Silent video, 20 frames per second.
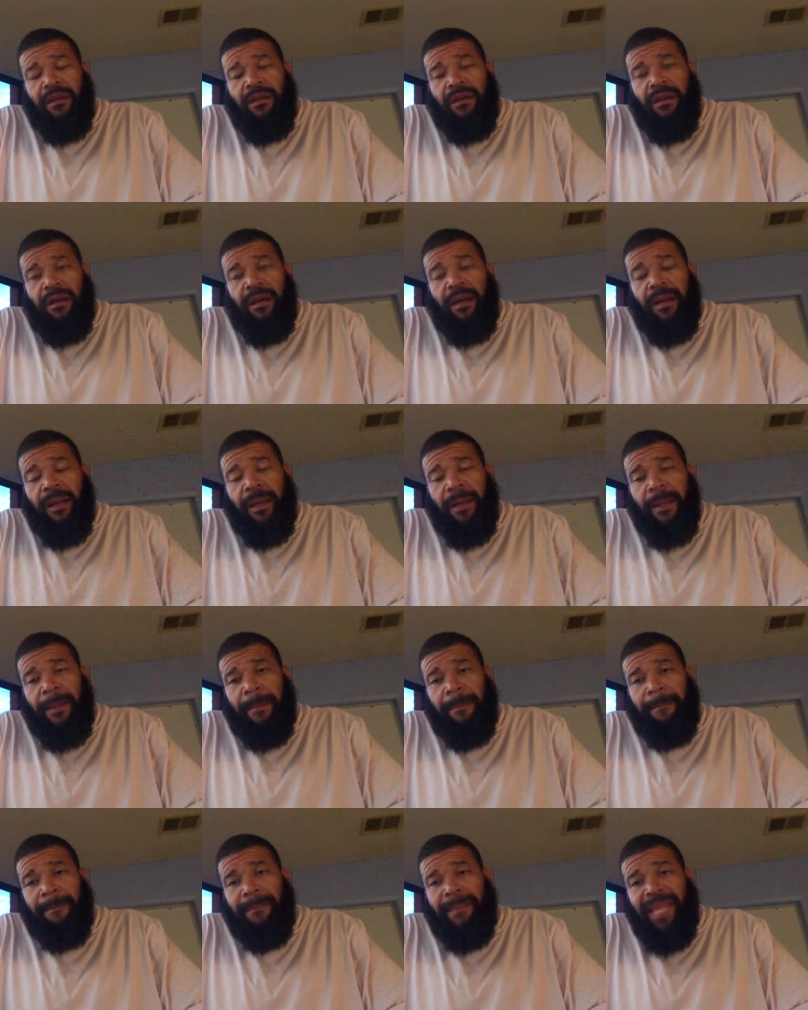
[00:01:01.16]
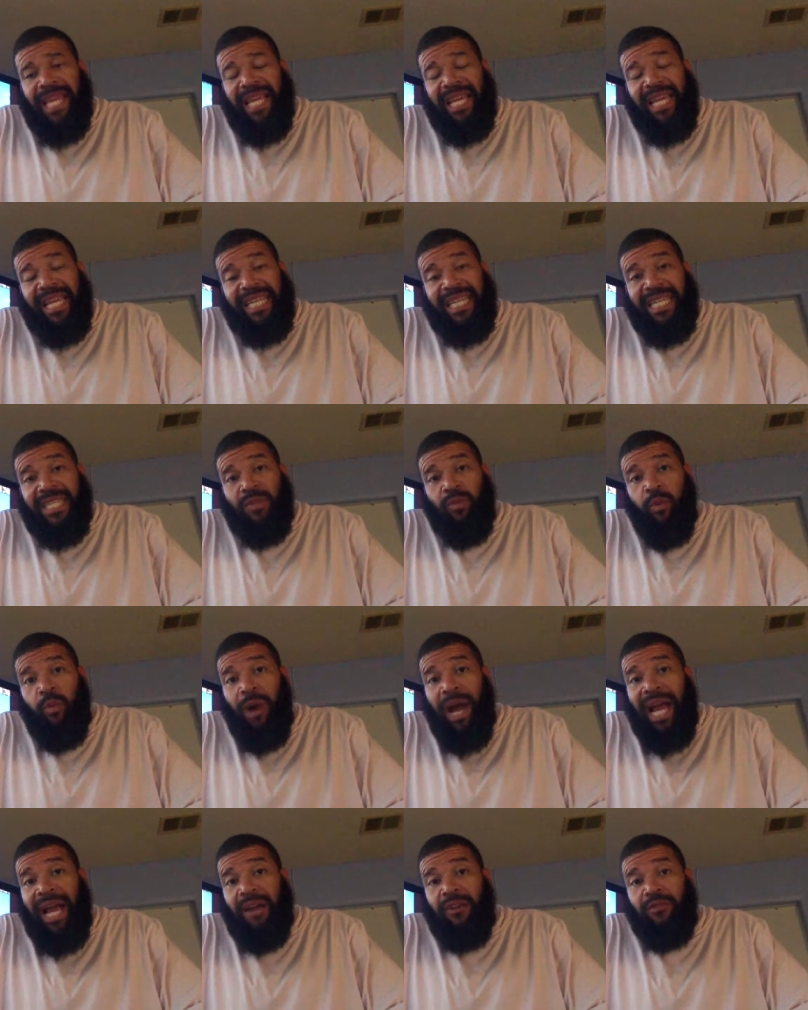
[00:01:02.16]
Um, and that's
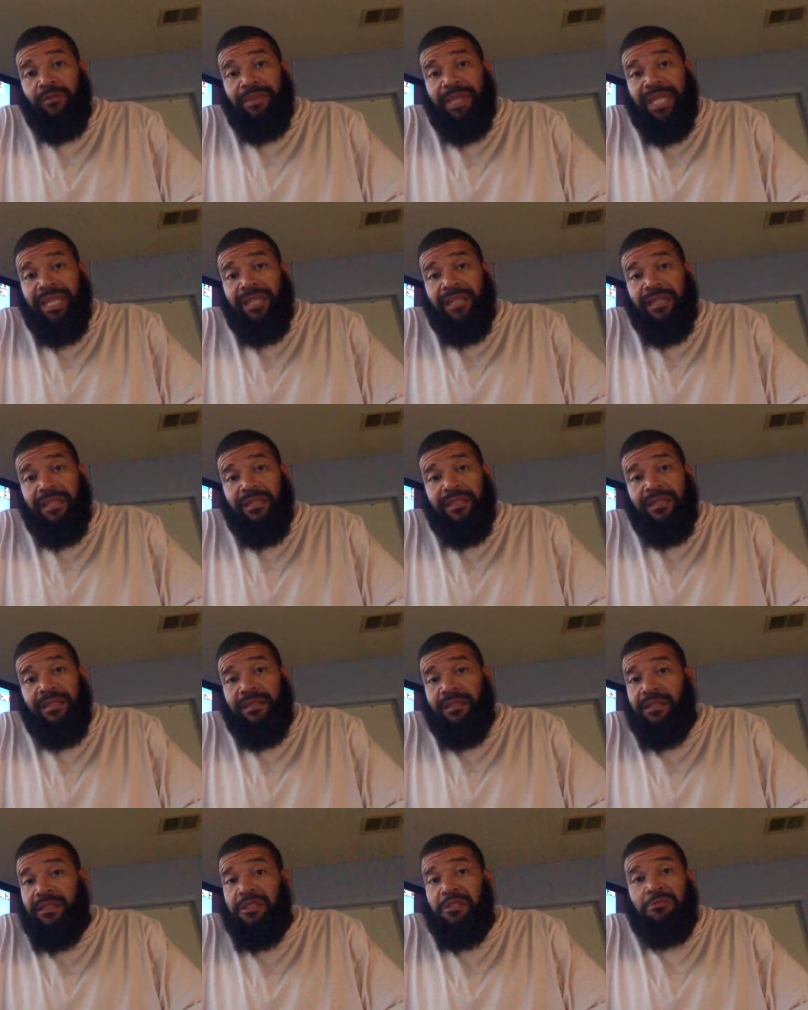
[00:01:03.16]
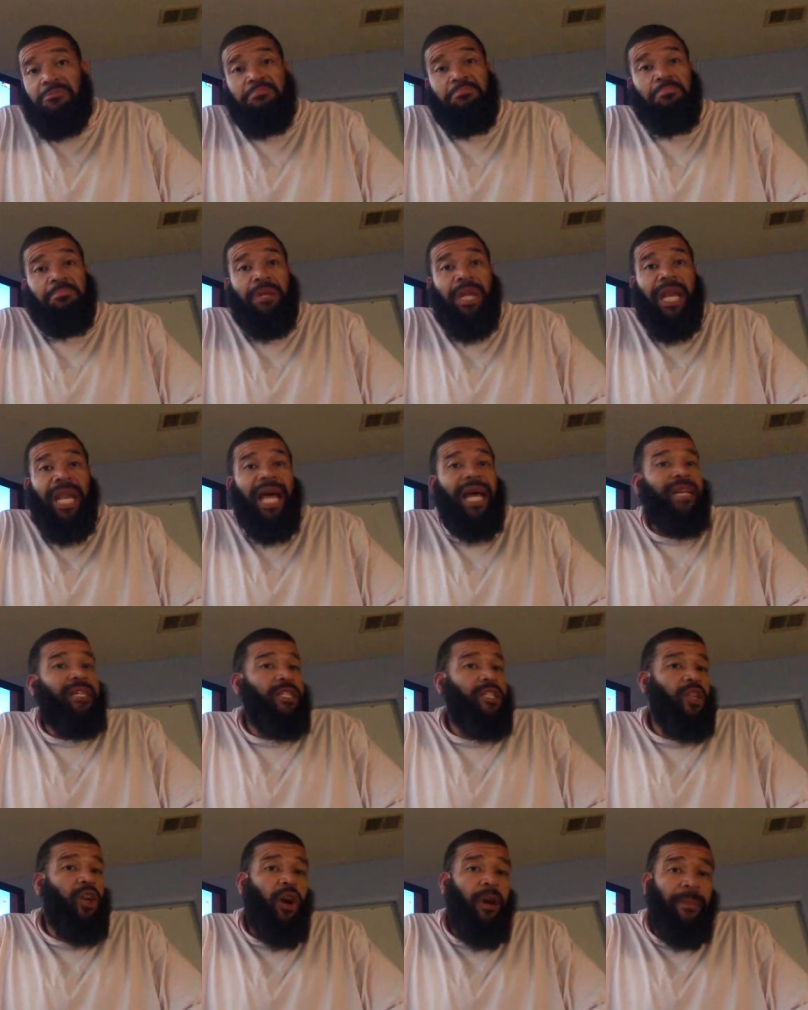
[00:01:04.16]
wild because a lot of
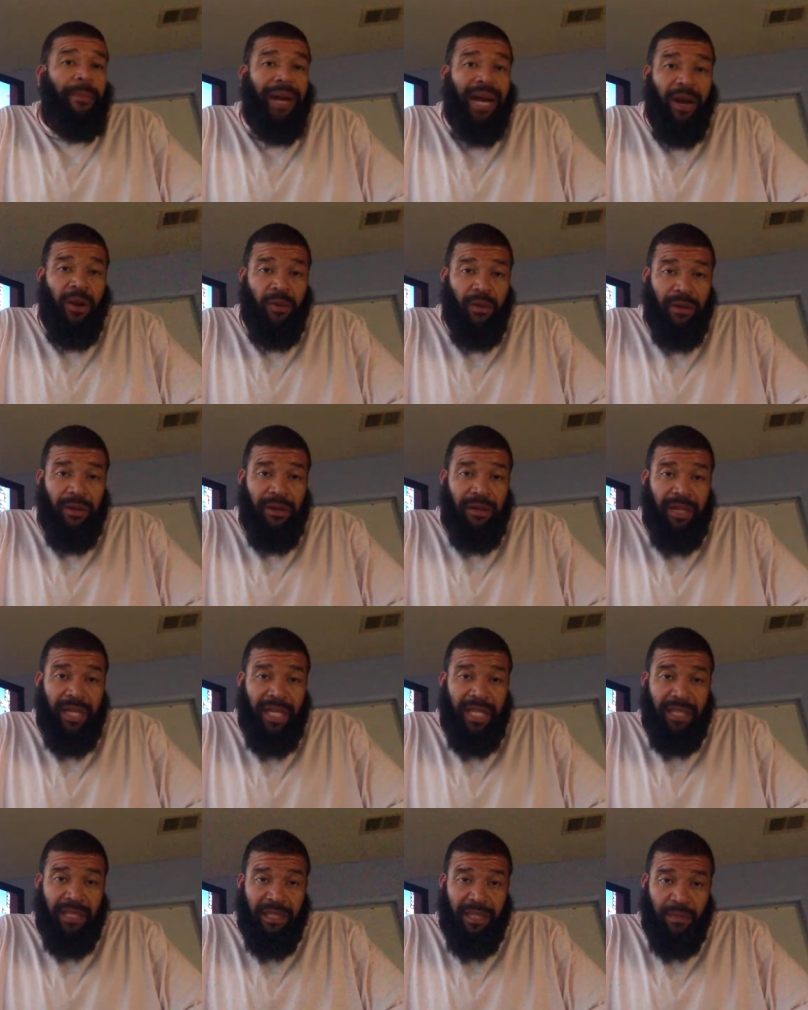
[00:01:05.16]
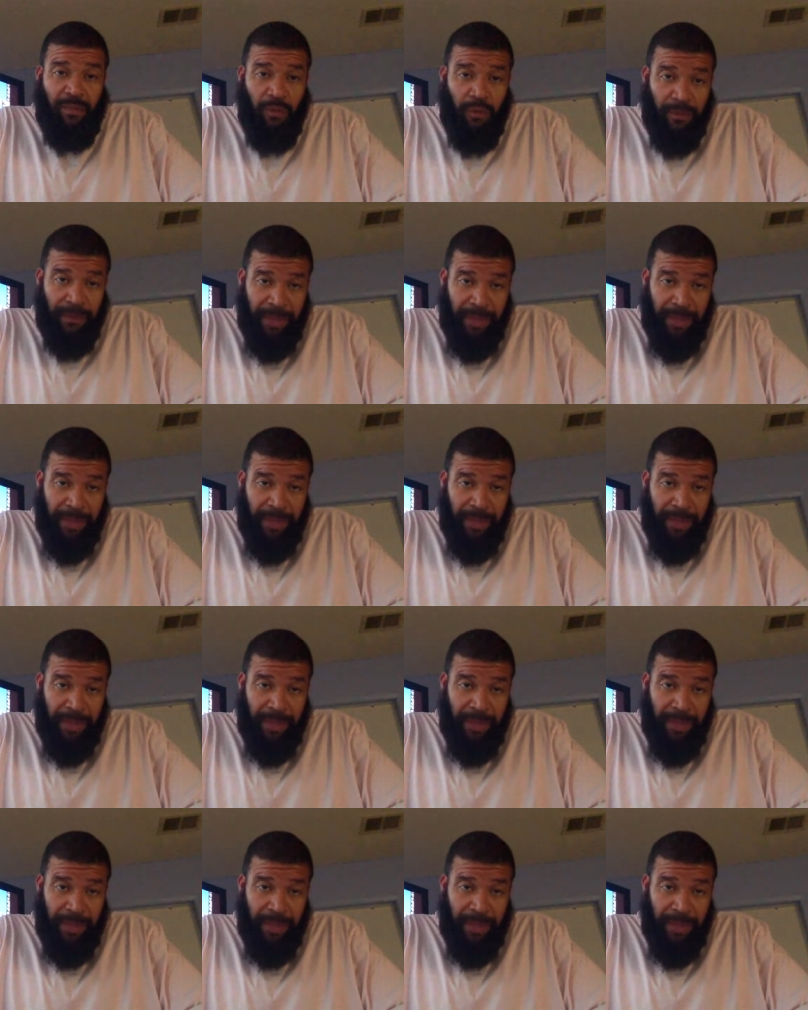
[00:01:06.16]
star power in this movie.